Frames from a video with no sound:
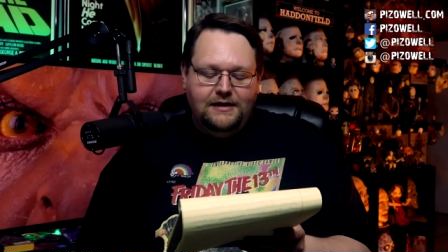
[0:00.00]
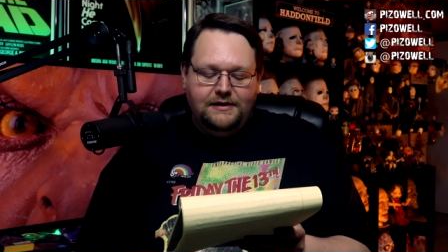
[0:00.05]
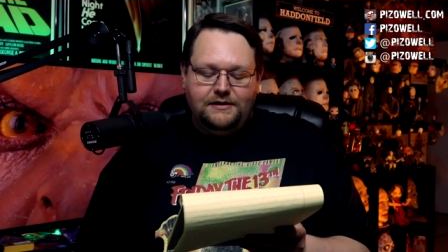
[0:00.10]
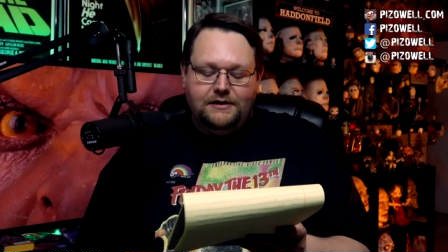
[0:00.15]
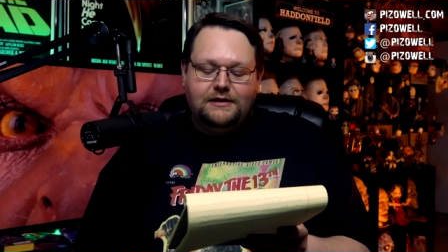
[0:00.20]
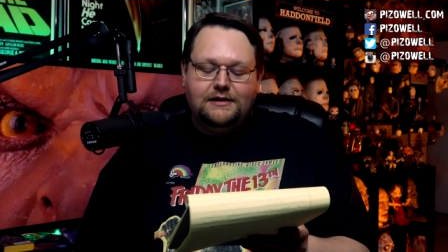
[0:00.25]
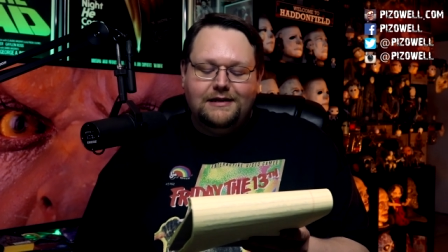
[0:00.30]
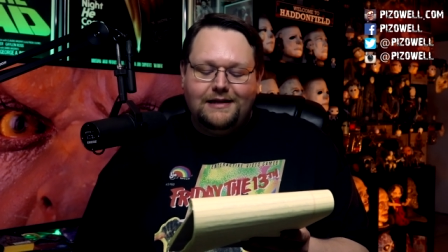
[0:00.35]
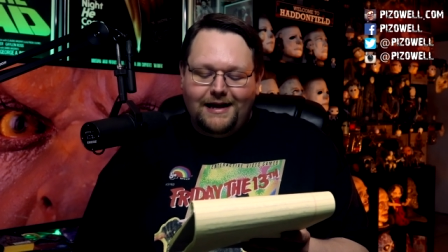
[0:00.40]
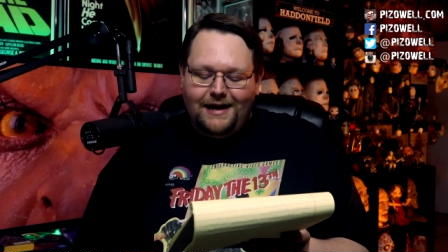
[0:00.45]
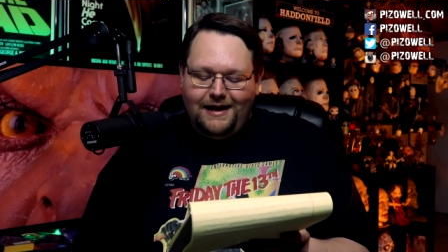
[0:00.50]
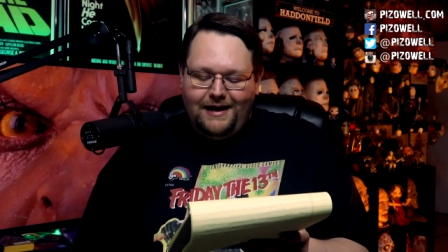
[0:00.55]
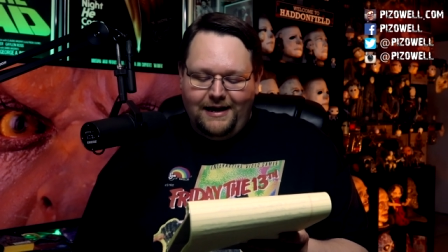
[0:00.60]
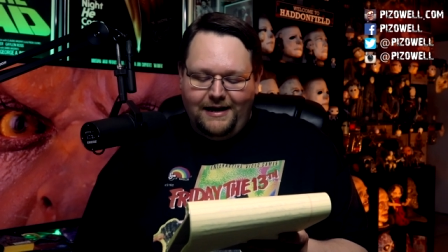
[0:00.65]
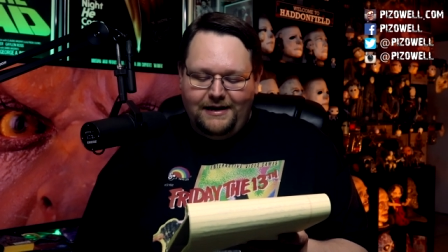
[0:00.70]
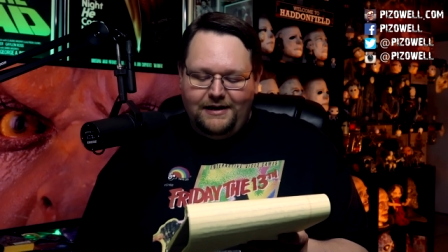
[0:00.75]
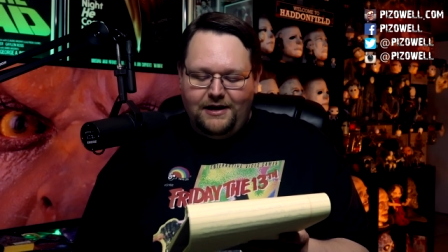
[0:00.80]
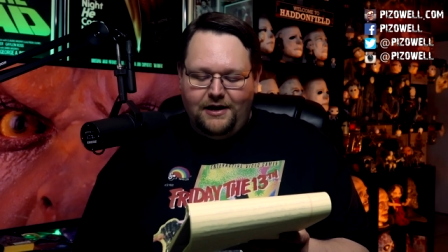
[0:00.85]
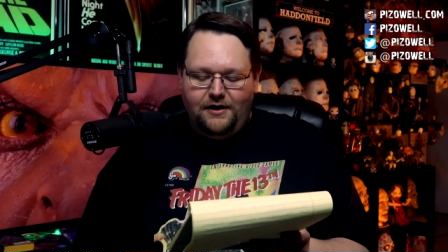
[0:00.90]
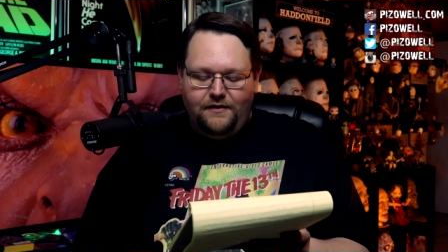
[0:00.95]

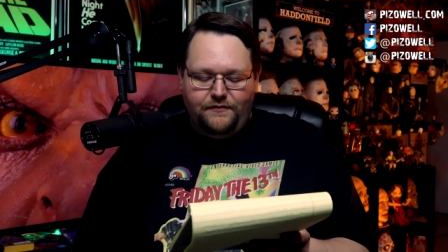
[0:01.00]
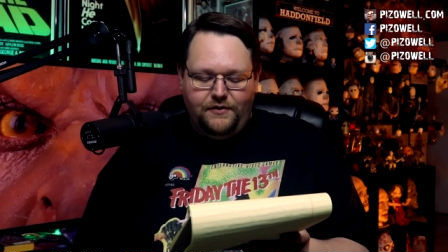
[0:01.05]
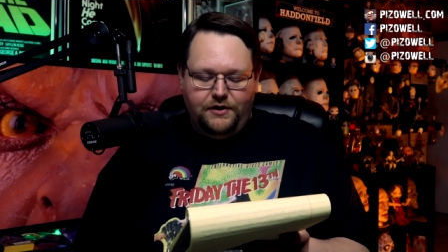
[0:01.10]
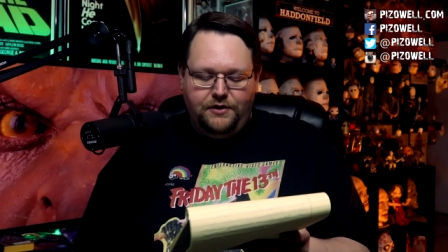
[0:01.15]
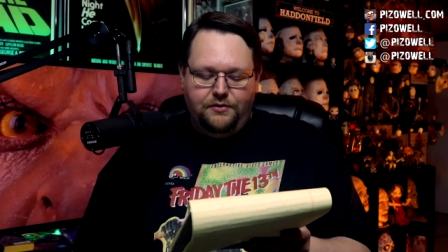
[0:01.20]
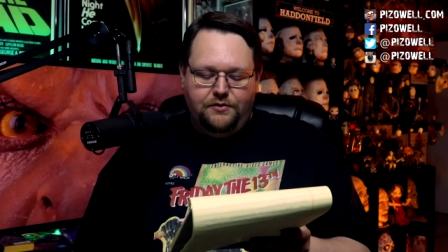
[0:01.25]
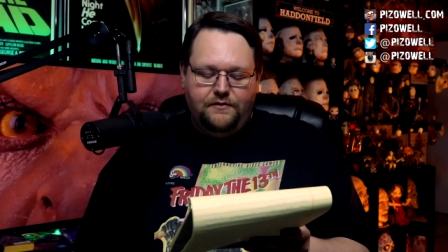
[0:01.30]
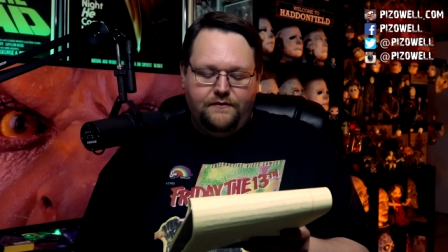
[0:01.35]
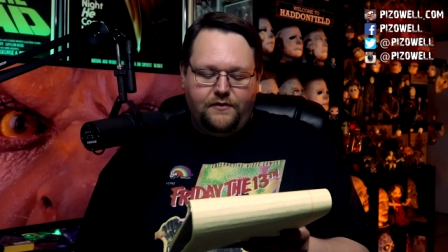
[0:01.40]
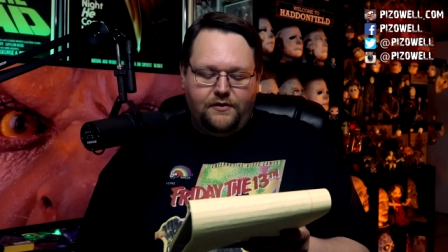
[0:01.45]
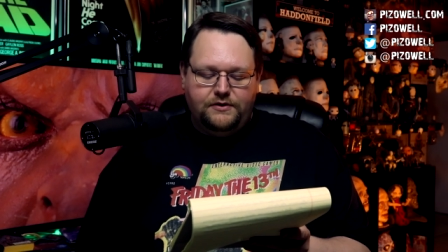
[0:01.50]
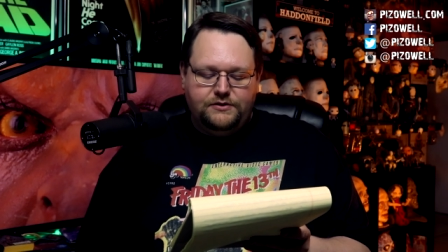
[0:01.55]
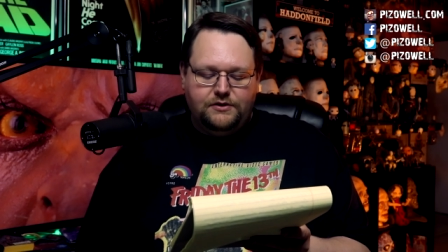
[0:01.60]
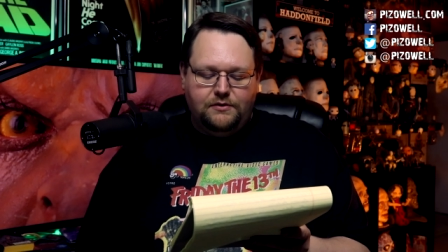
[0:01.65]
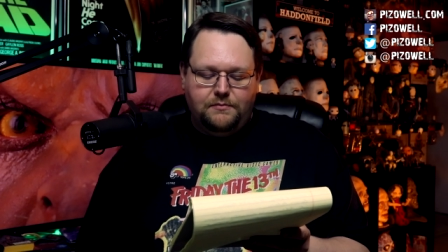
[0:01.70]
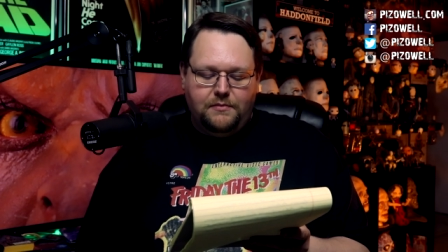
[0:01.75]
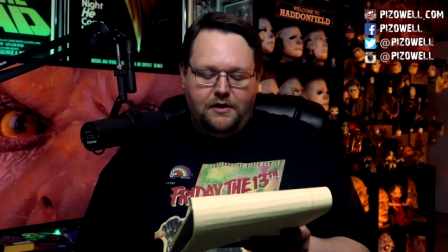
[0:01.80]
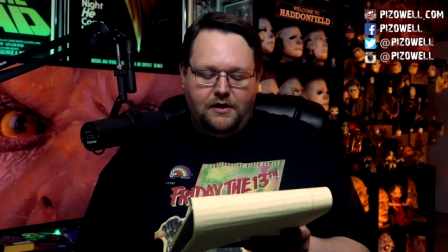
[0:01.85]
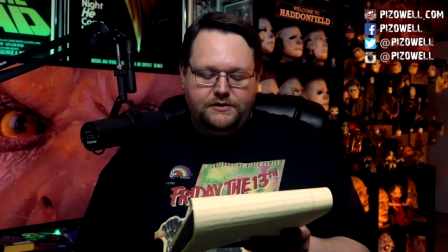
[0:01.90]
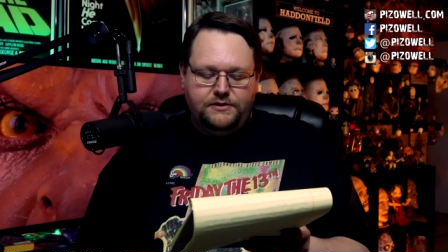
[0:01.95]
decline of the Universal
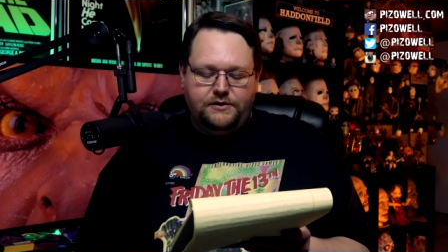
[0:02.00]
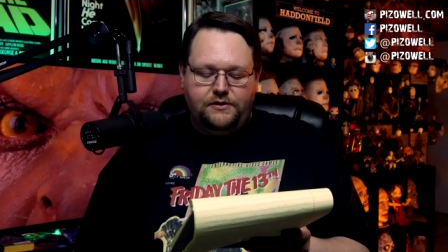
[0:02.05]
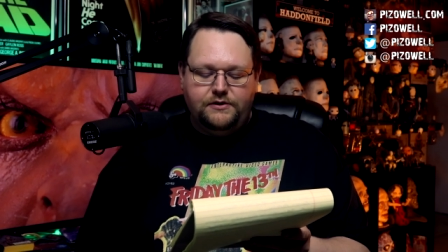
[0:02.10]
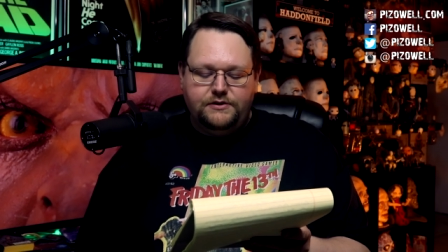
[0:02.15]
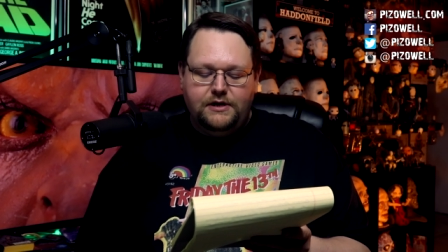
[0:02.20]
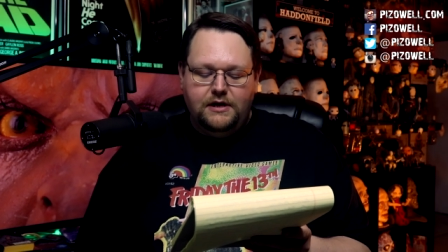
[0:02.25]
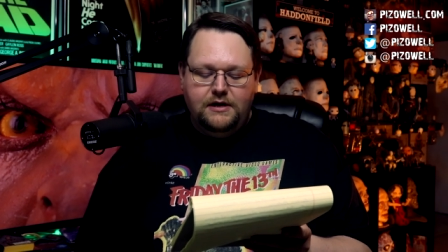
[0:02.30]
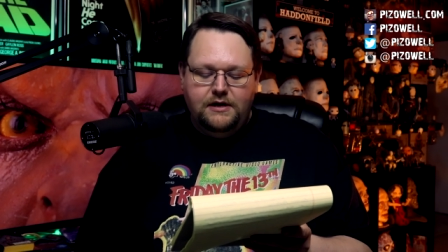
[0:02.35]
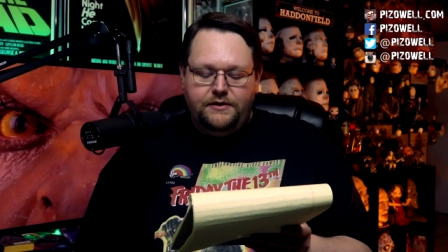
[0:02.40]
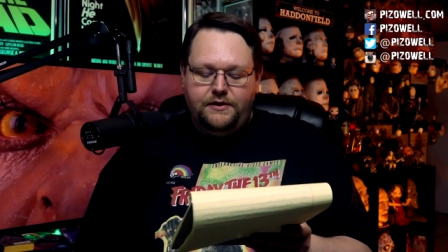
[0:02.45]
monsters,